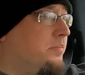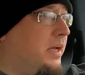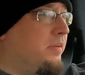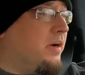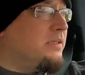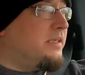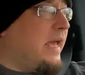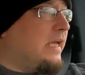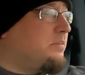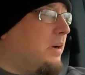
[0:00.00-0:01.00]
But in regards to
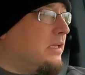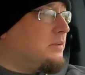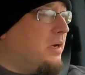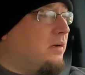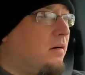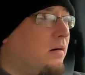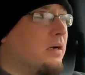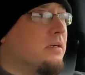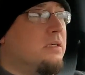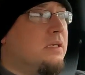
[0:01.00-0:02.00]
gas mileage, my
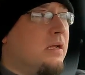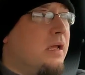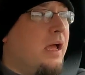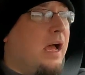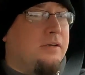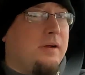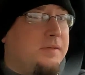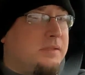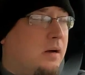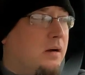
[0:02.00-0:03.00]
car, I drive
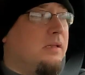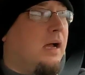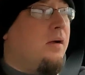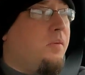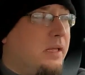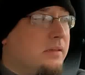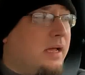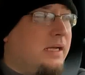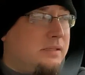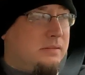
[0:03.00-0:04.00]
this car on the highway a
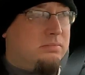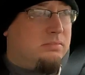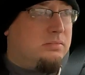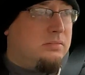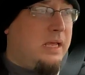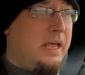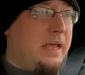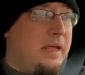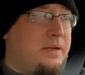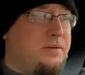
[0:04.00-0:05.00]
lot,
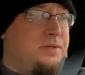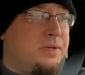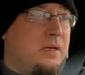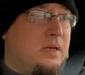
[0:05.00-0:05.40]
and